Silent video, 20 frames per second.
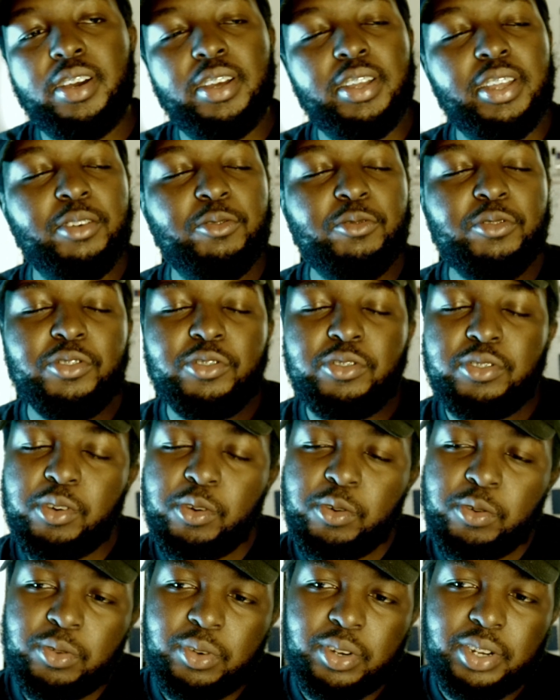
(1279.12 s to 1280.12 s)
it was
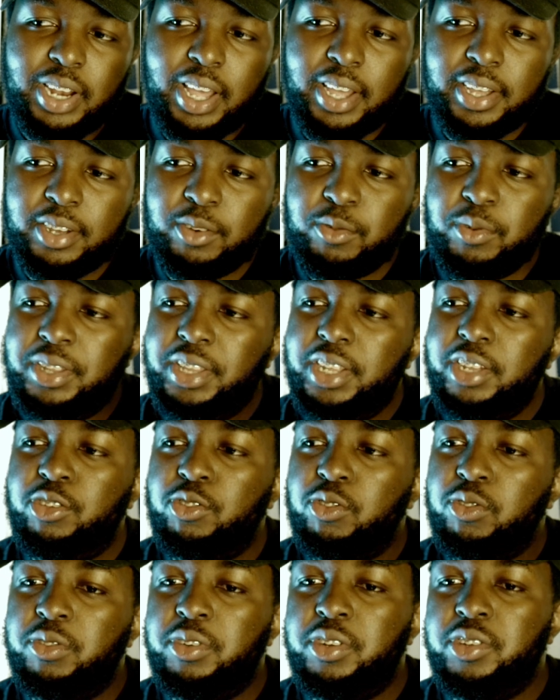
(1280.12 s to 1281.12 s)
so like when they
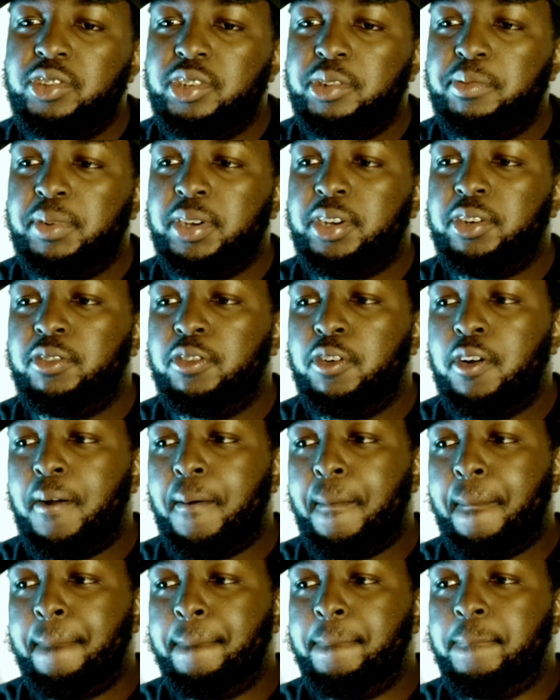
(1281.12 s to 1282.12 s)
told us about
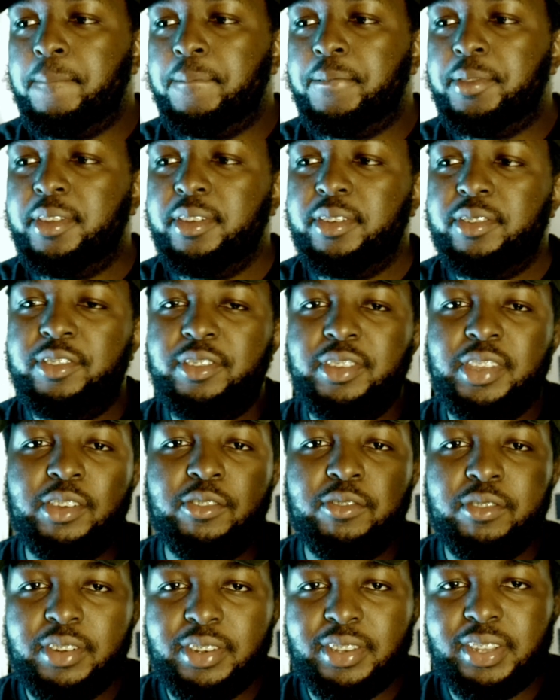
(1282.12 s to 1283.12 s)
the
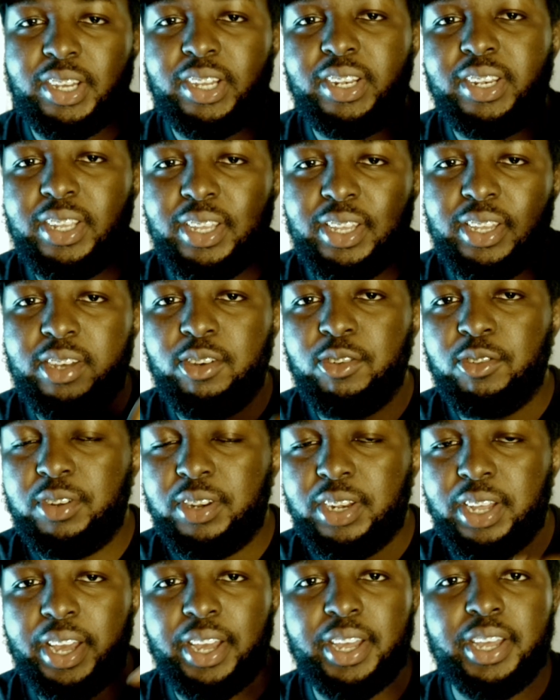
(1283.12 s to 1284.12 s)
secret technique
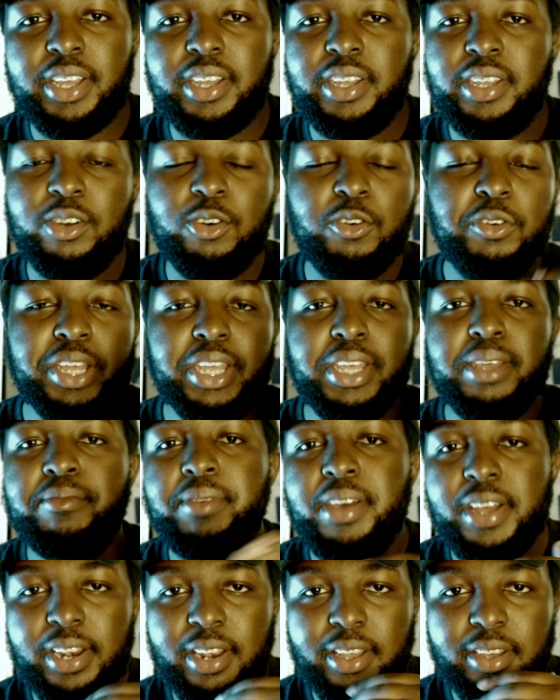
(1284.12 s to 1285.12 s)
on like
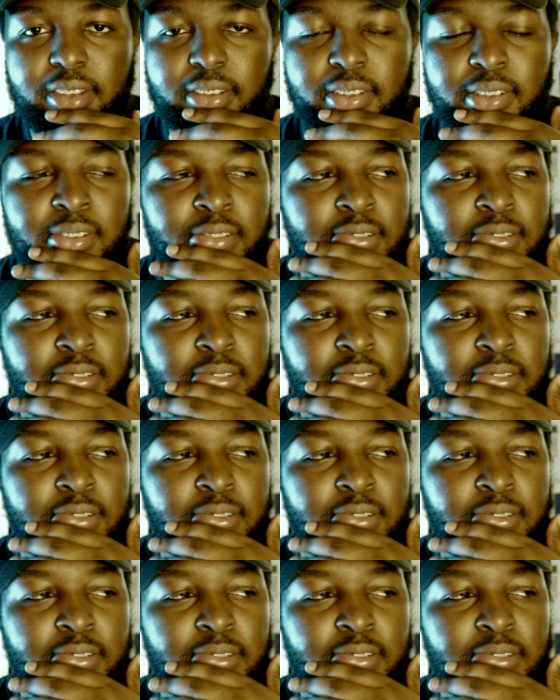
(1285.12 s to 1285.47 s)
emailing,